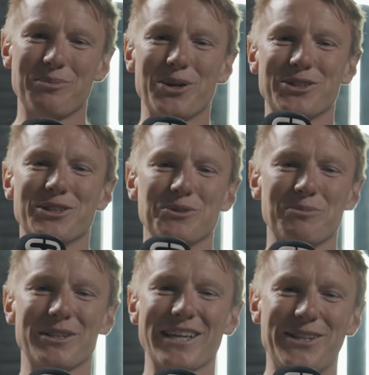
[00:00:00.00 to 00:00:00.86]
person that was
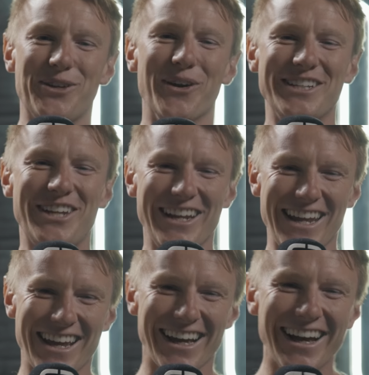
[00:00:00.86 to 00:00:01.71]
my data
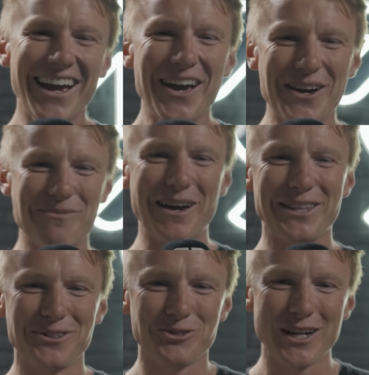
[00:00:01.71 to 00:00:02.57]
engineer at
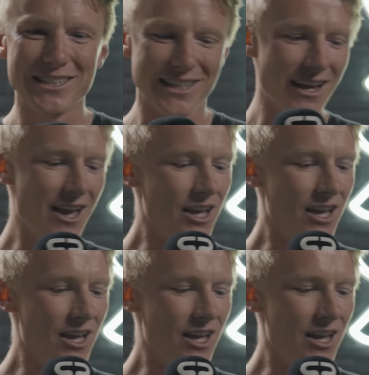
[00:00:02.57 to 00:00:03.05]
Bathers Racing.